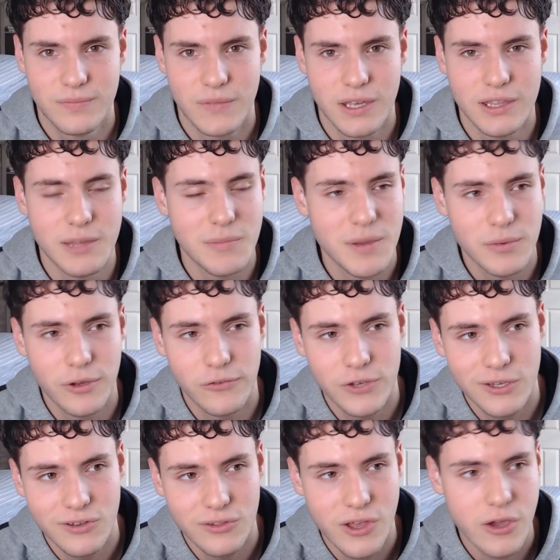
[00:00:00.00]
And then maybe you're
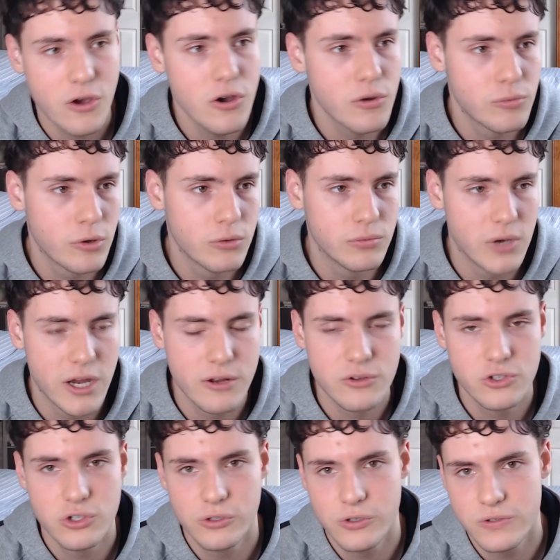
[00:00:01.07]
thinking like, oh, well, why
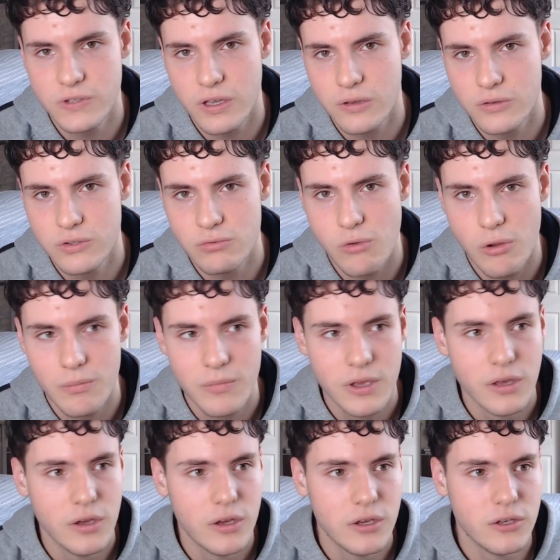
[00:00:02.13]
don't you just like swap
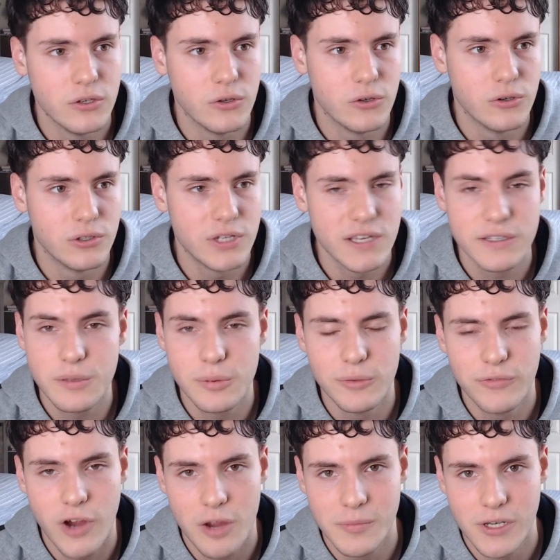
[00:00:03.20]
your desktop
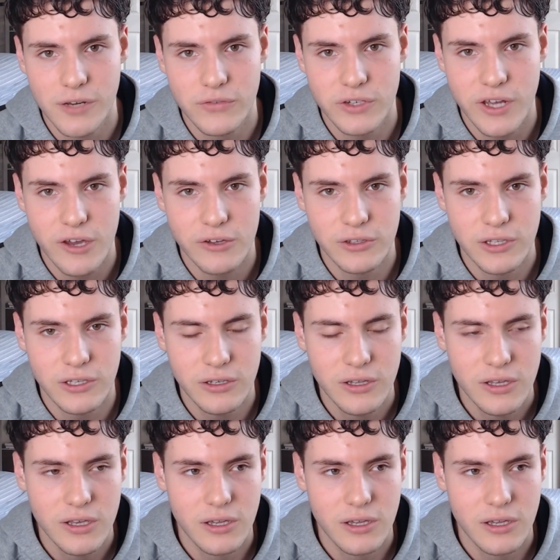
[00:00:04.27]
environment every now and then?